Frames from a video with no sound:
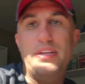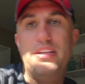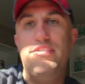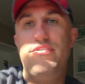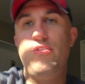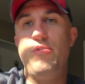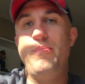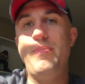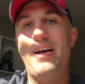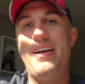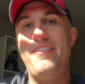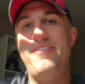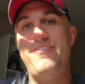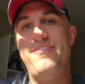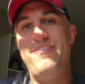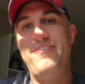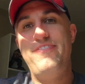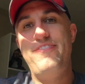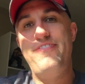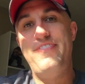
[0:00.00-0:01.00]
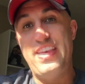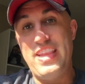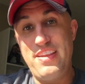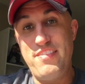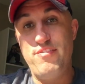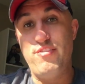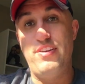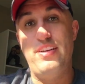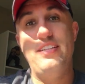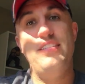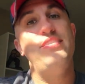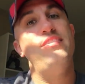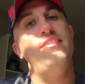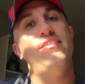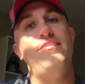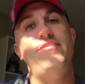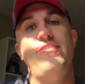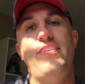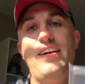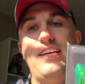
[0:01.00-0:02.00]
is from my favorite
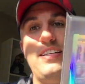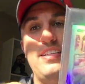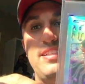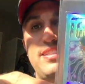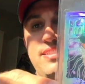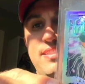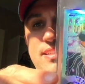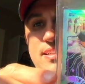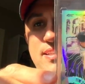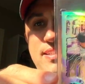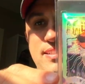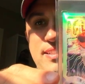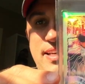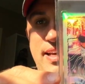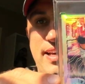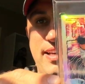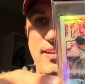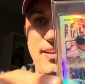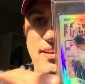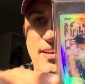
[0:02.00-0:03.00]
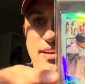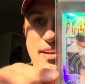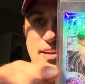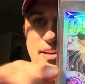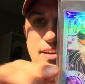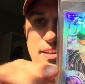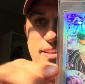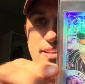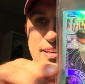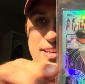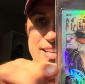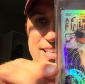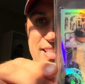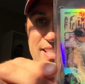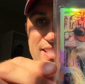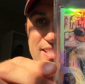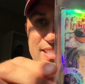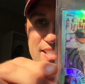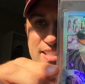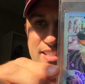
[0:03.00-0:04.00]
Finest set, the
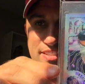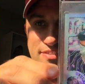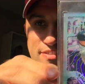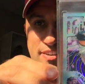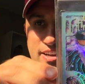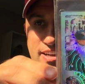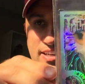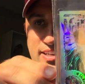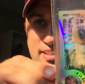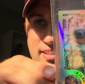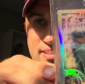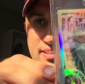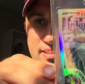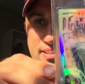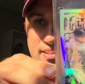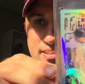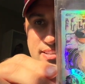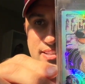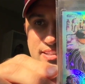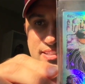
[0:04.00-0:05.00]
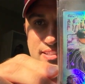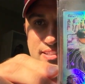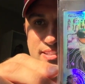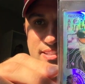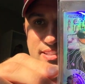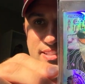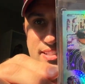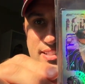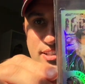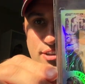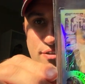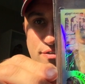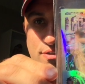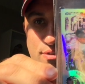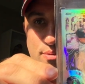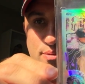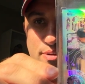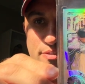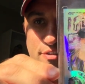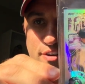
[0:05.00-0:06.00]
96 Finest. This is the
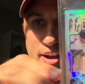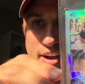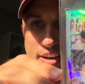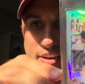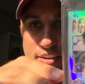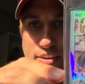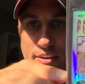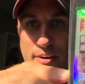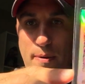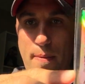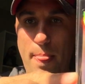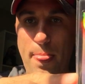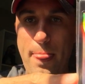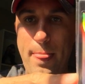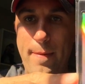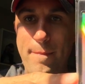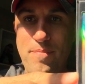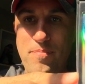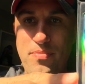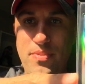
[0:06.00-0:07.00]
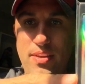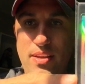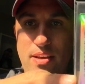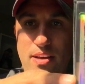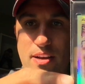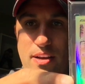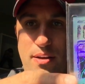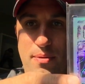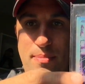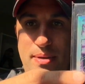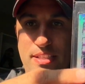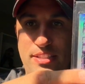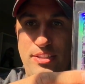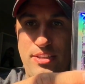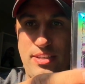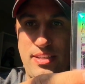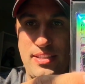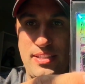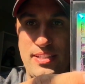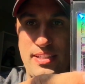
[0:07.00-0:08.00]
silver refractor. As
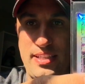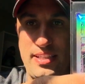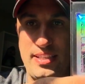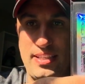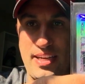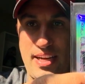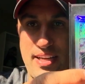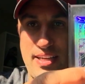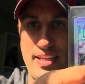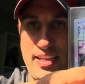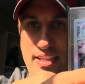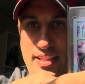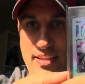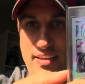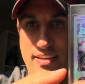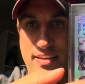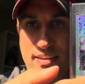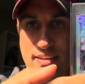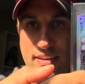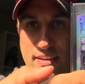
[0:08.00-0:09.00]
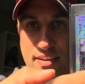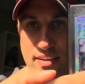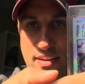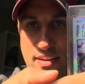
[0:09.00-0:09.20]
you can see, it's got like the